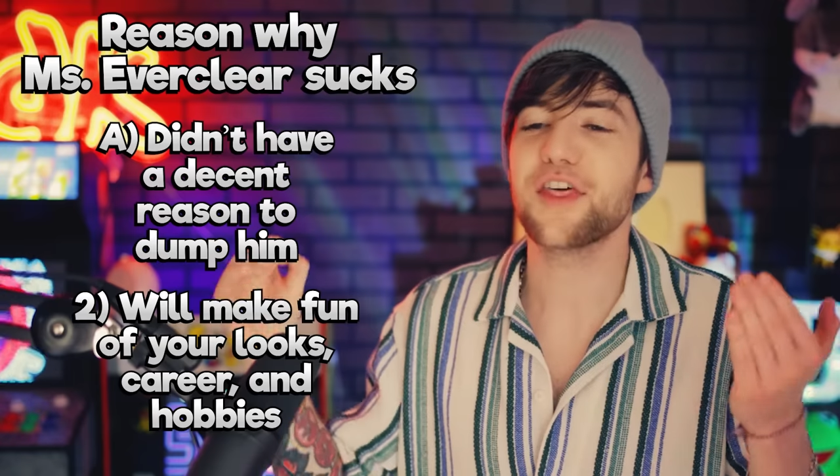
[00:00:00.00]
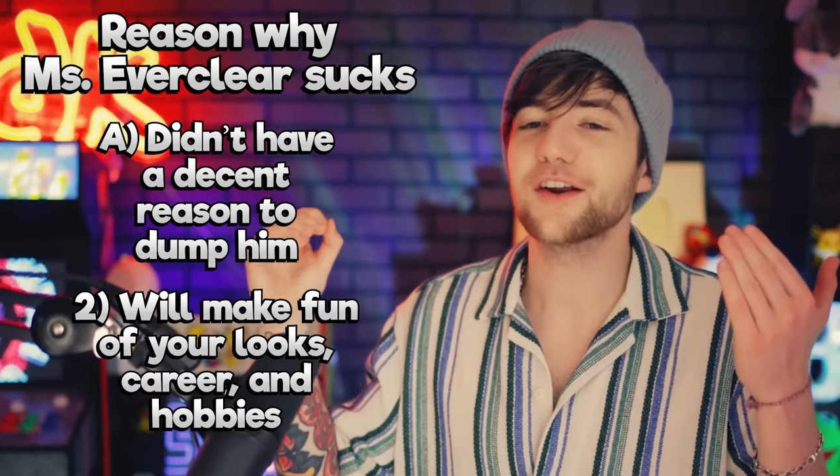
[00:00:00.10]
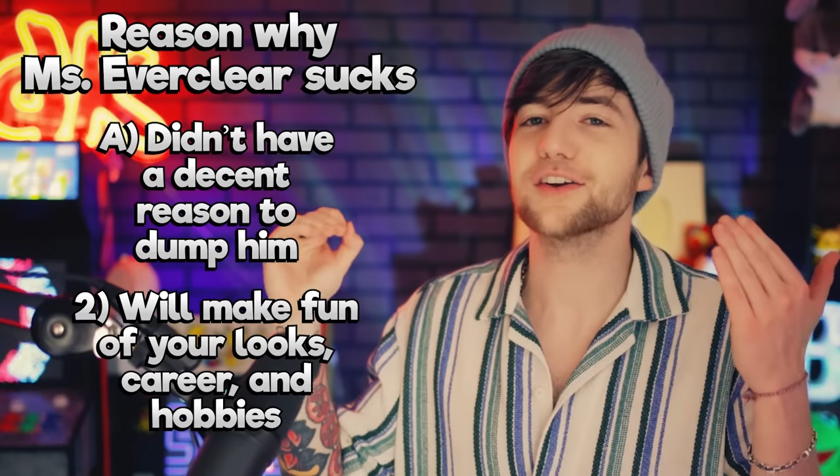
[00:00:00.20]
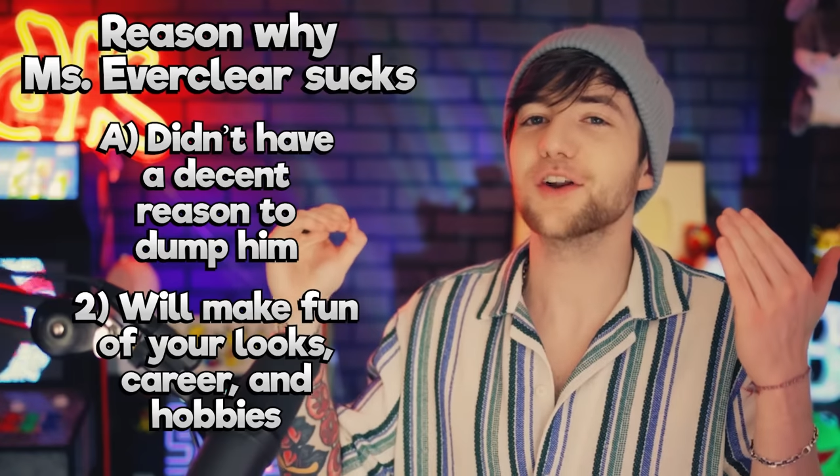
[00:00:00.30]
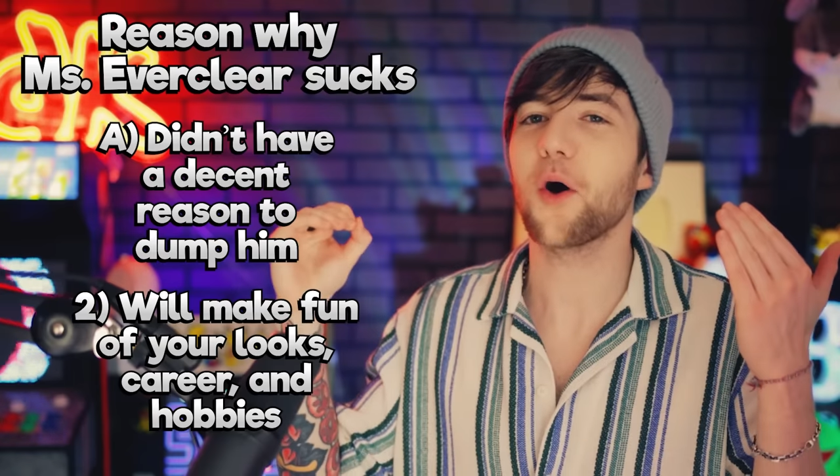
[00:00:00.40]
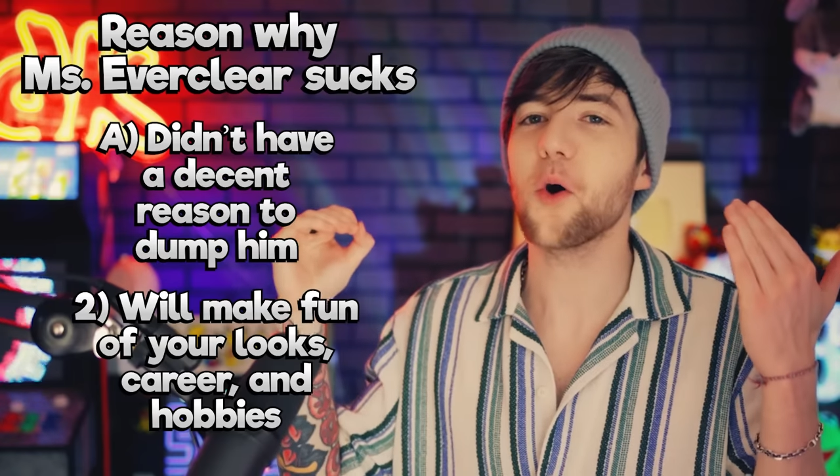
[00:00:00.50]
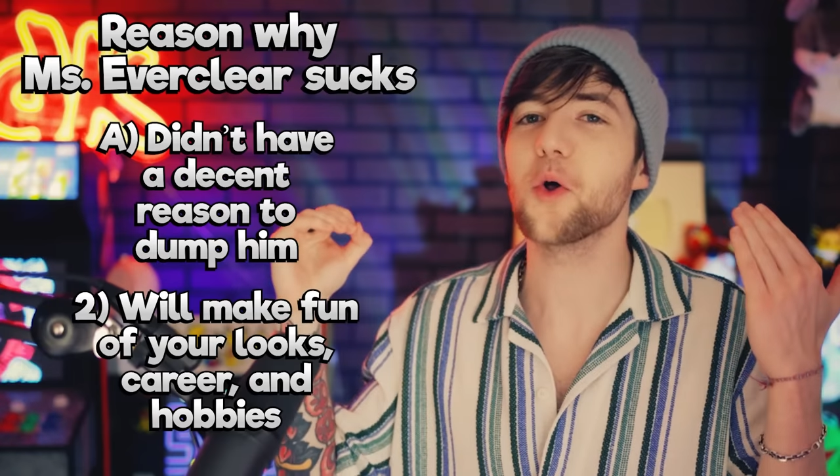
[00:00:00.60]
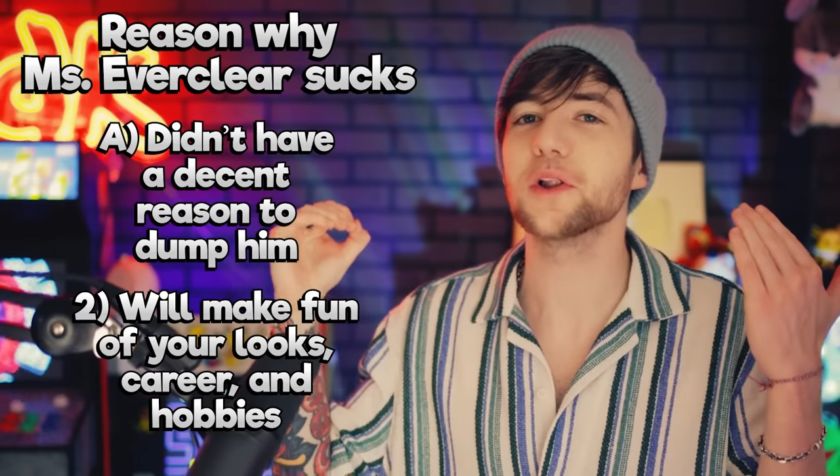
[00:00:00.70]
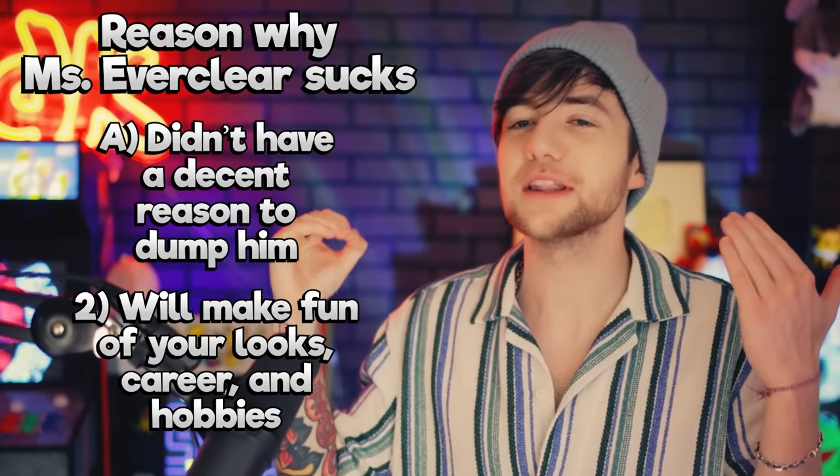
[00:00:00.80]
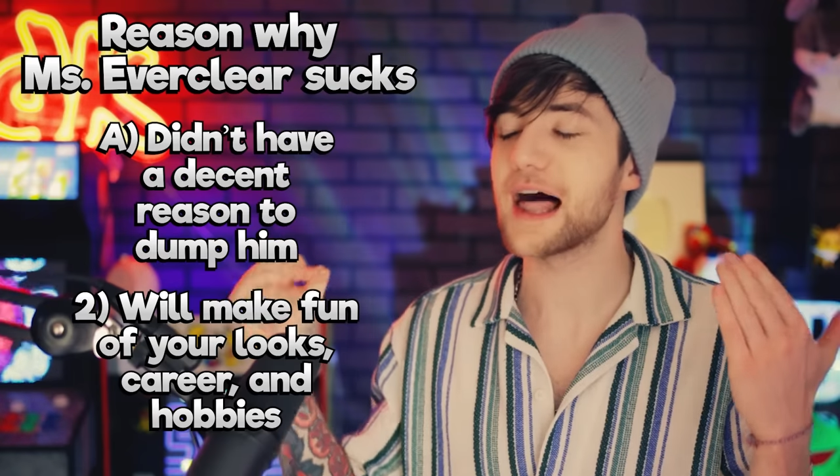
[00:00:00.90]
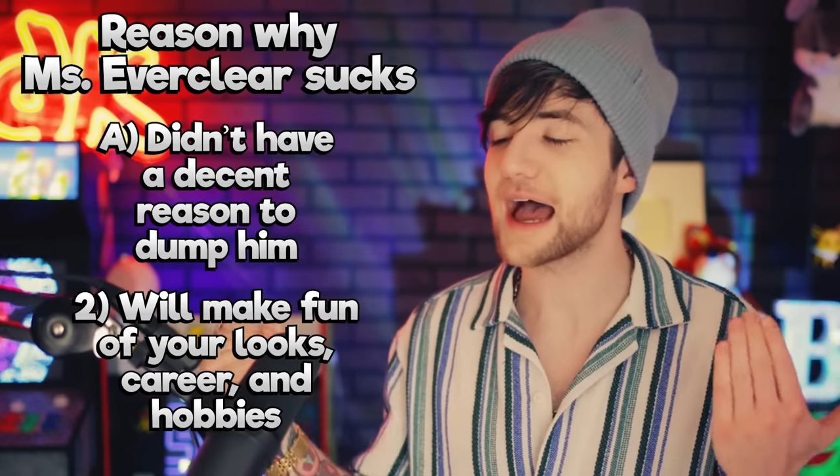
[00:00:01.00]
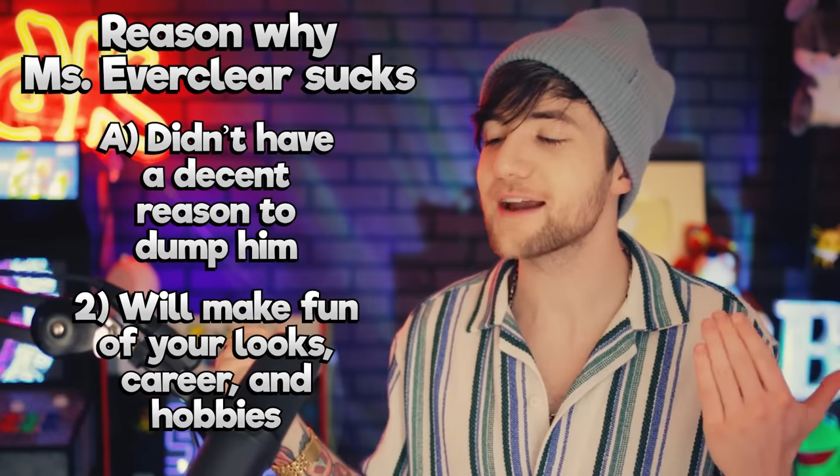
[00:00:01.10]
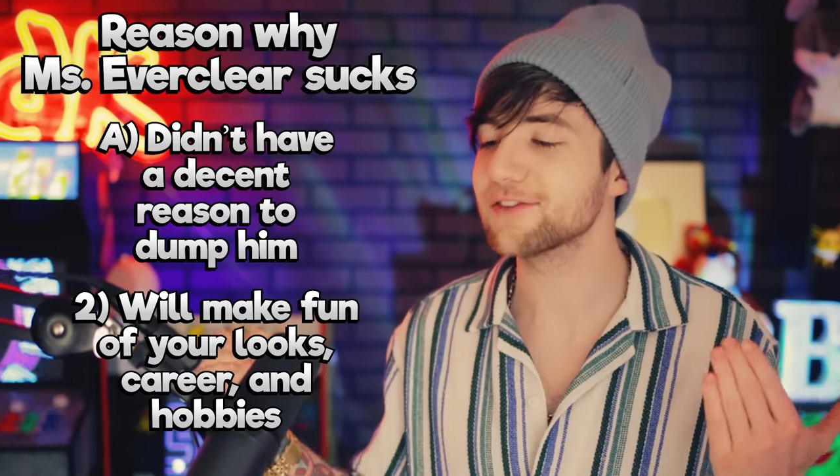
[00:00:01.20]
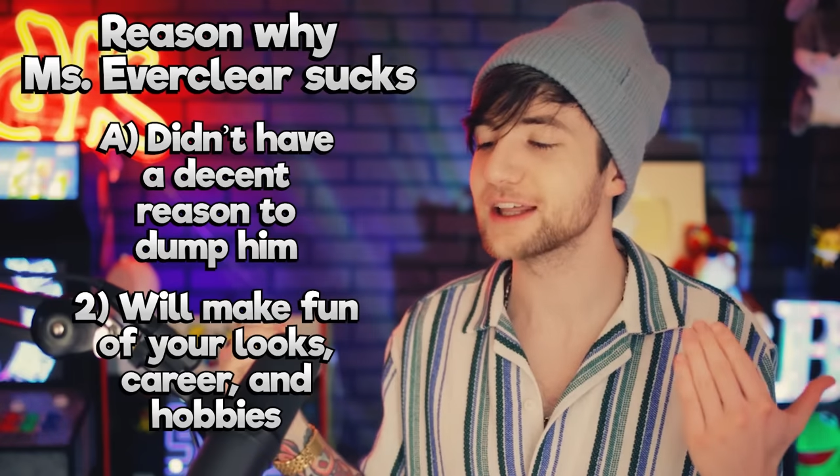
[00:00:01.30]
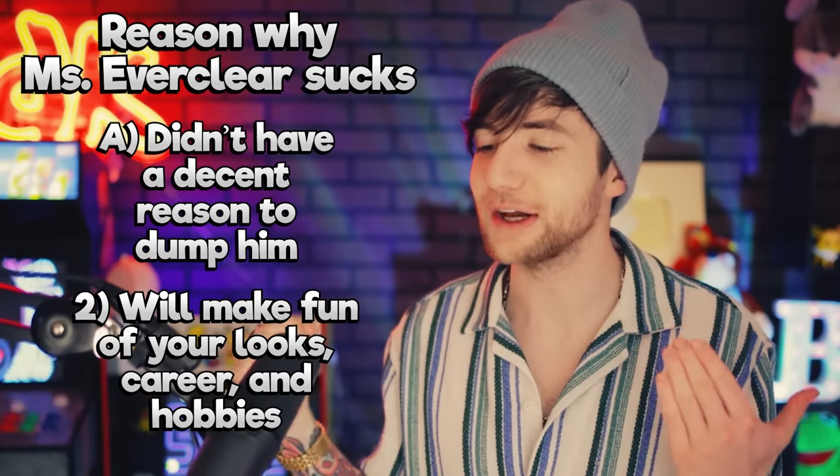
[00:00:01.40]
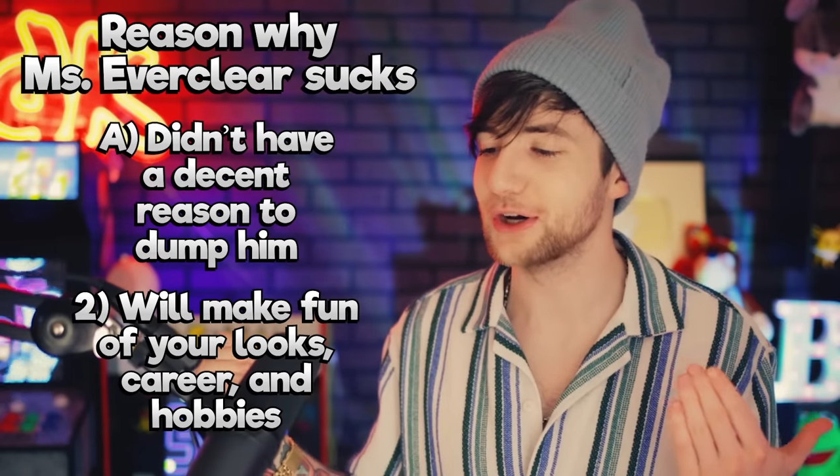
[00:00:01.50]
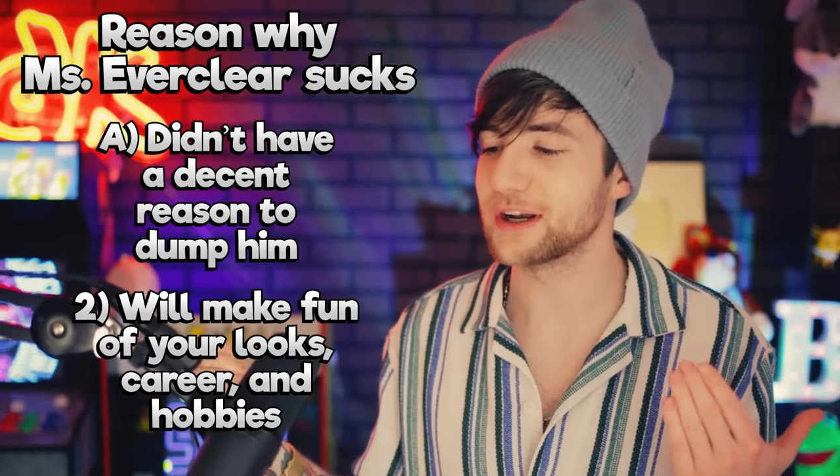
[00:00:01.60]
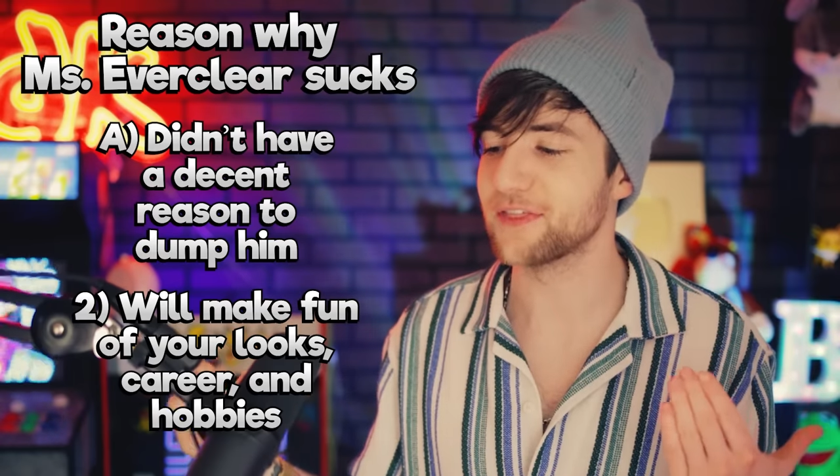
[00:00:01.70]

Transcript: their whole livelihood